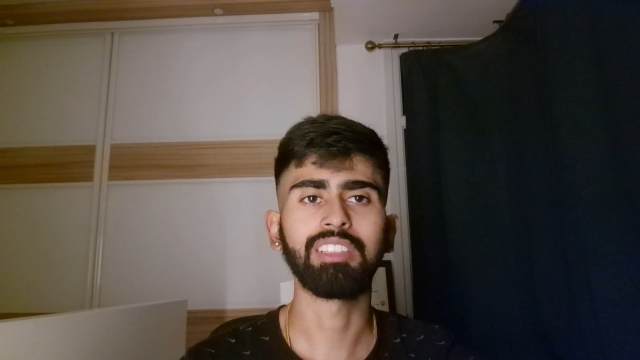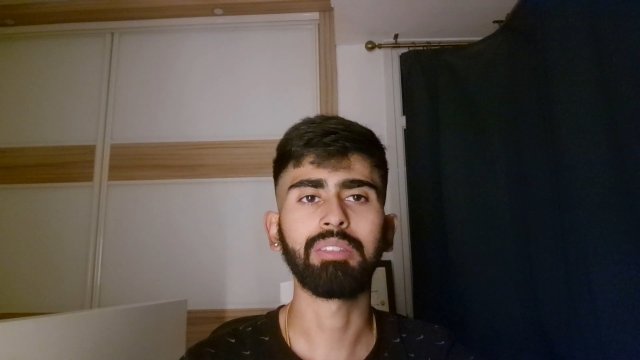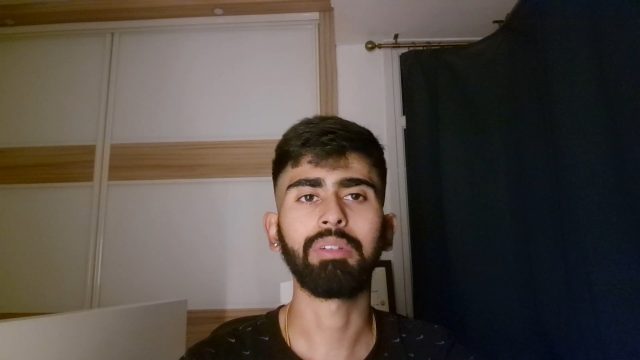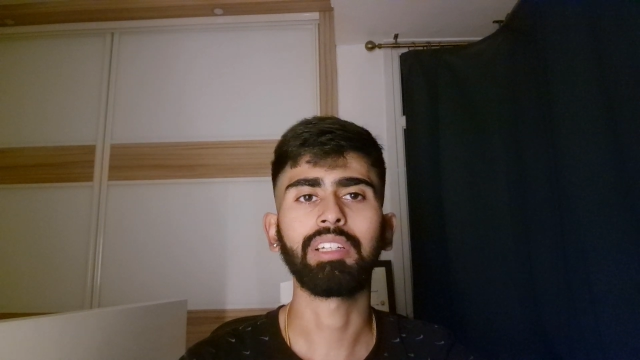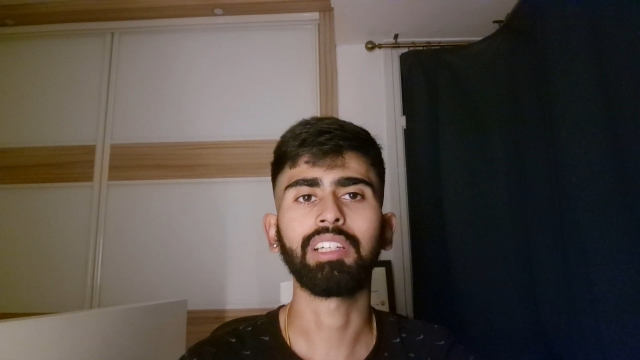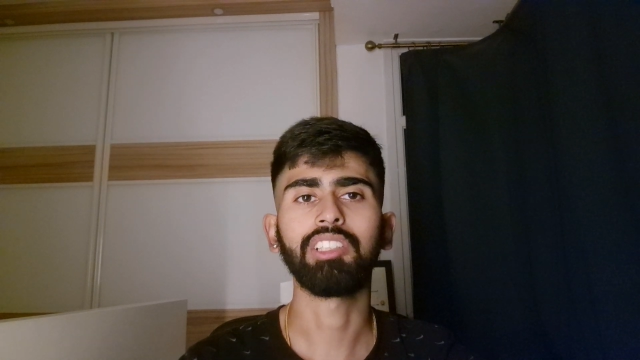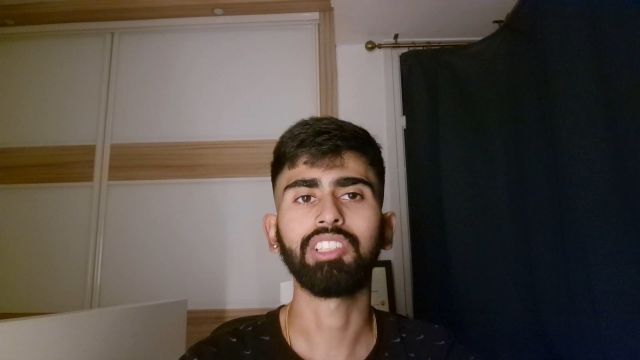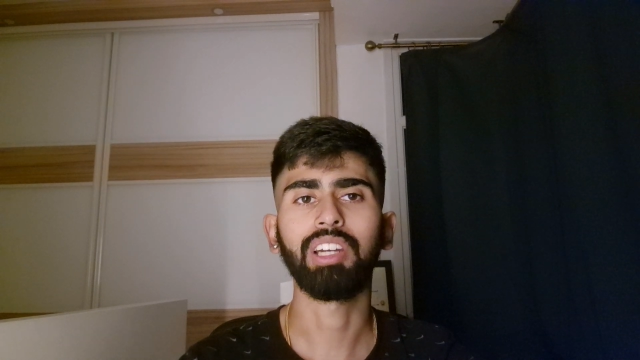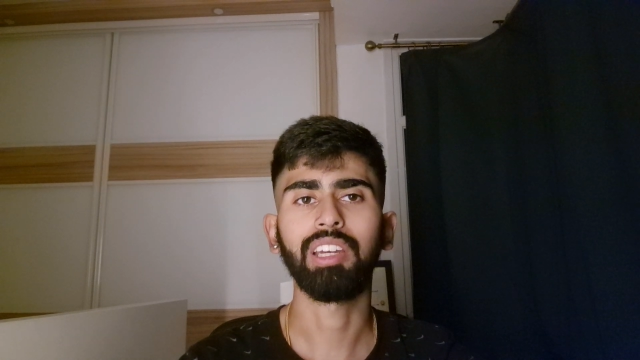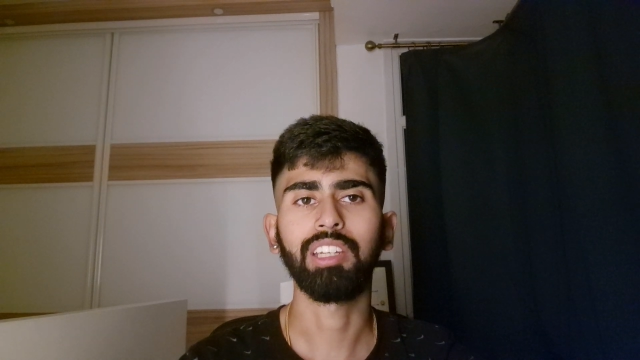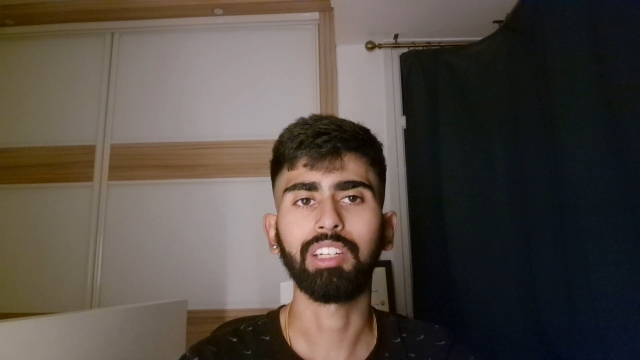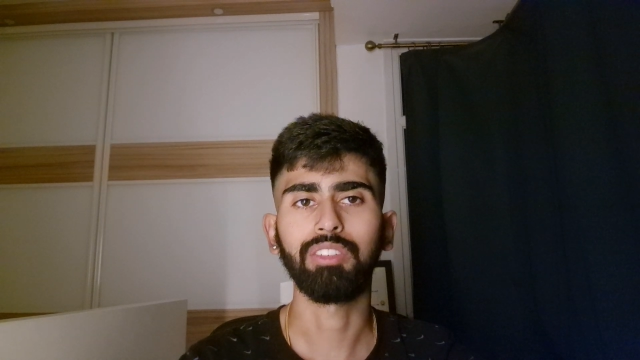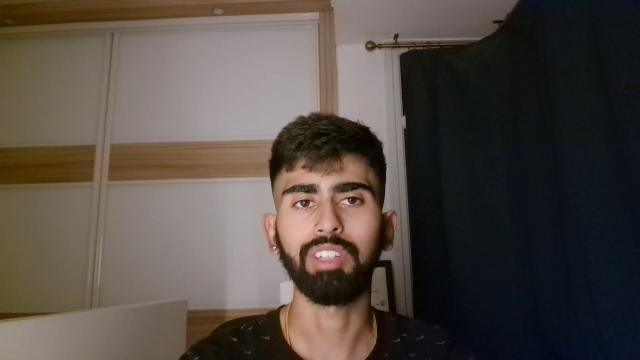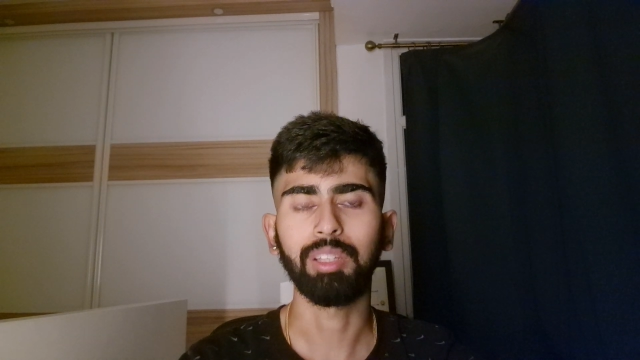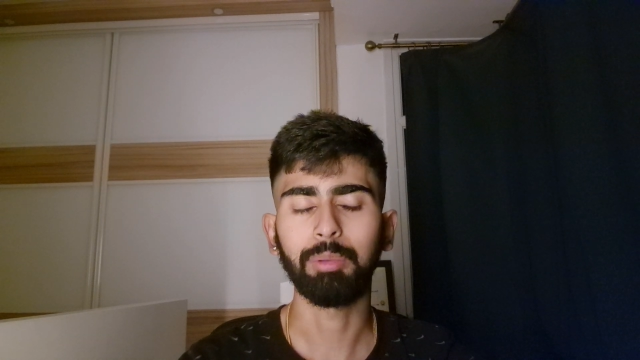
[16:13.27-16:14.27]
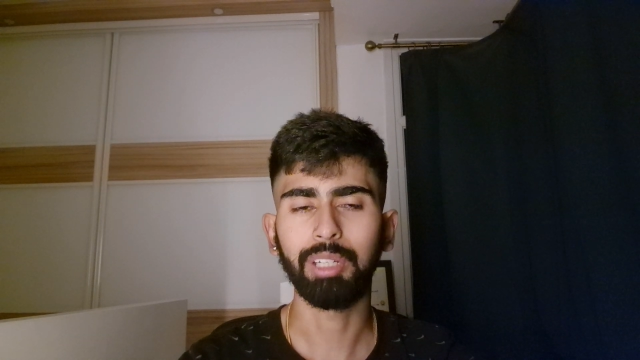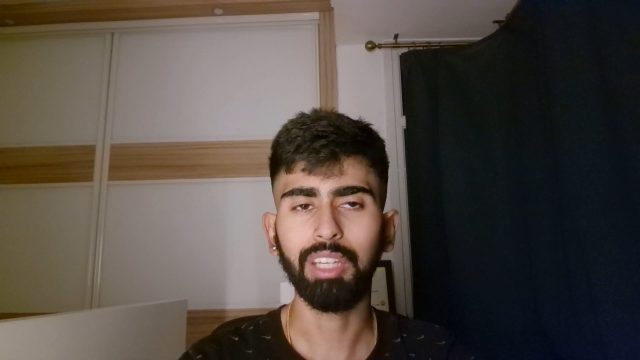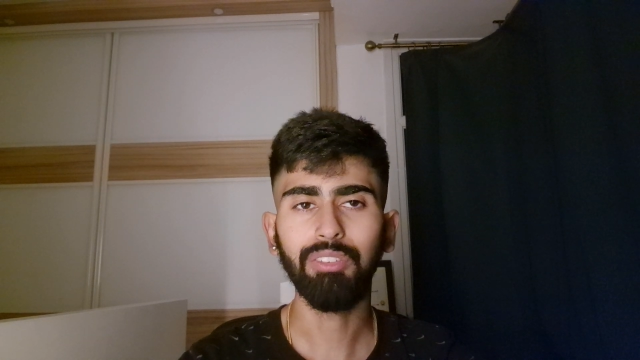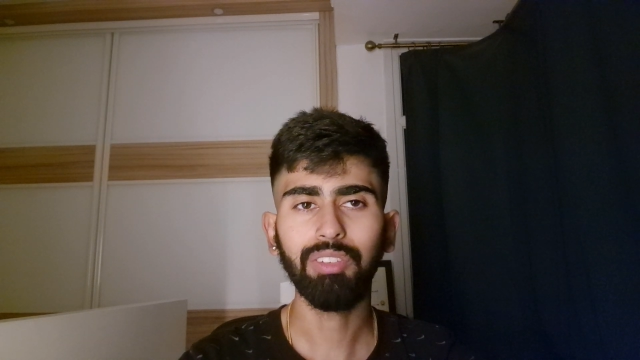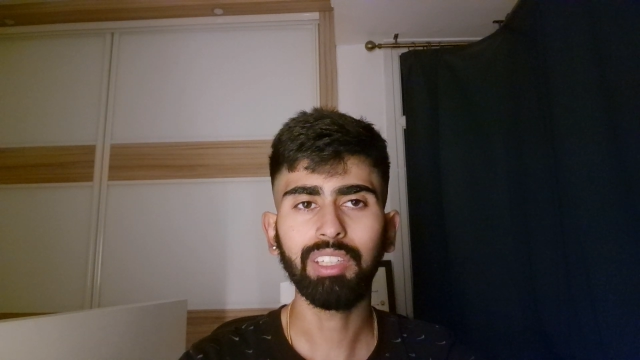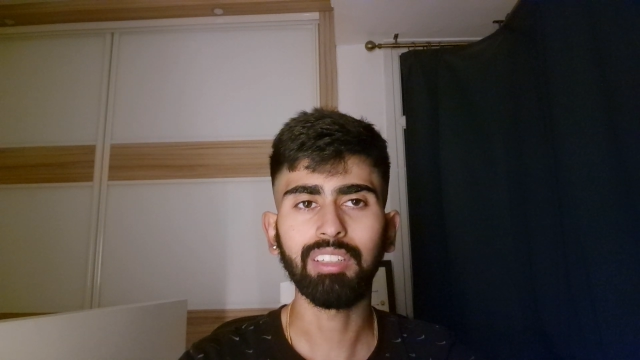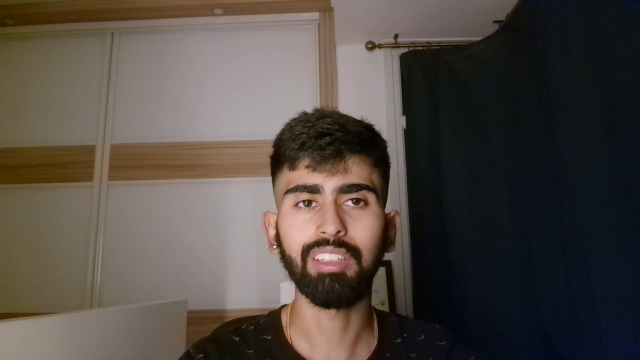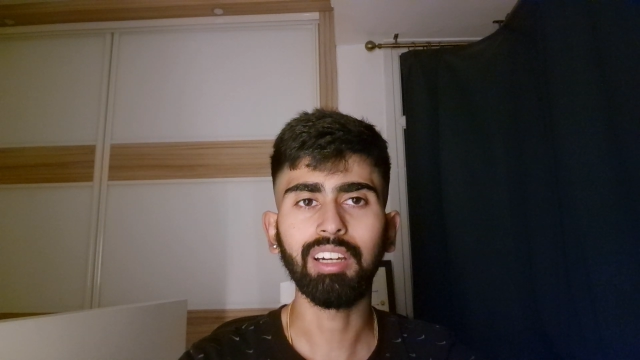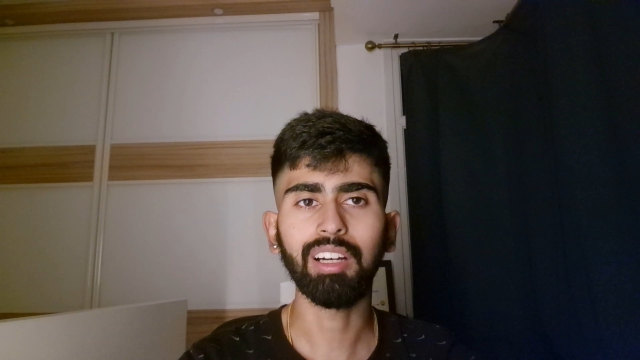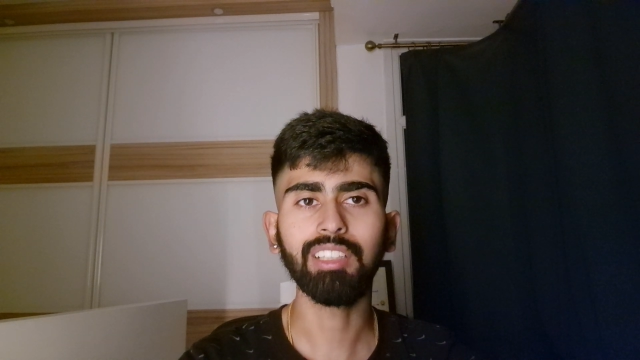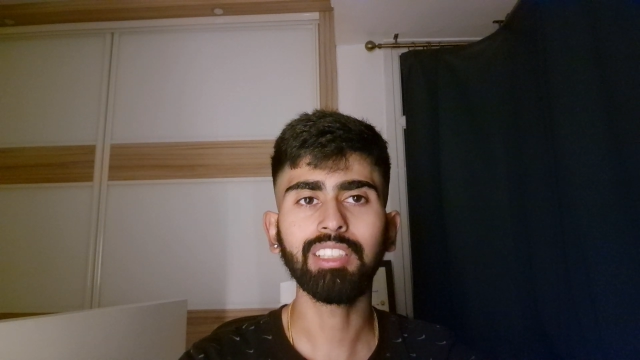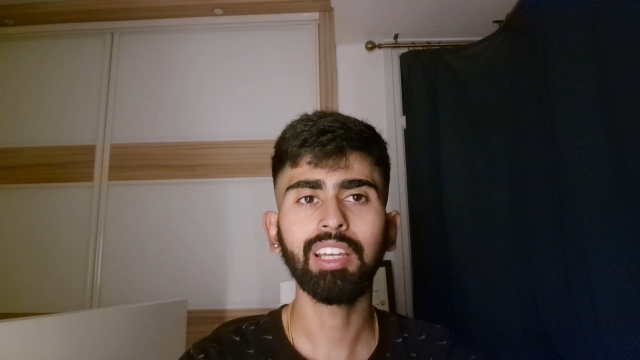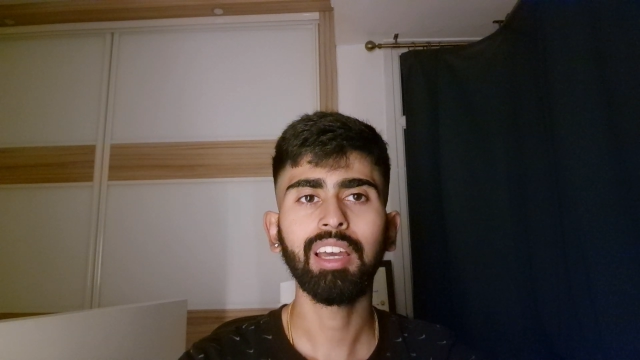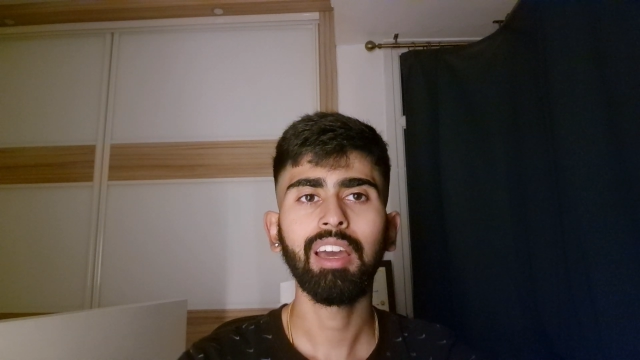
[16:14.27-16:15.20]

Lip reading: someone like a Shaheen Afridi. But if he does,